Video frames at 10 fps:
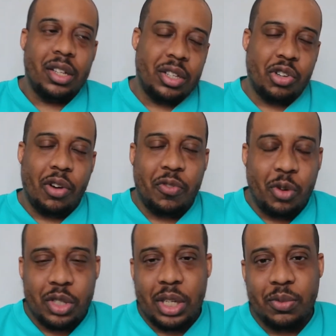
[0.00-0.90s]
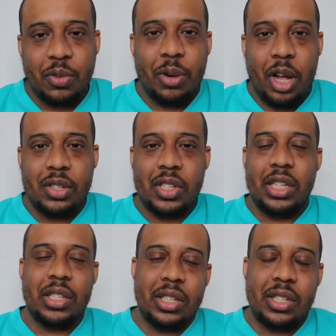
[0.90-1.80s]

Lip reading: The top four teams from last season,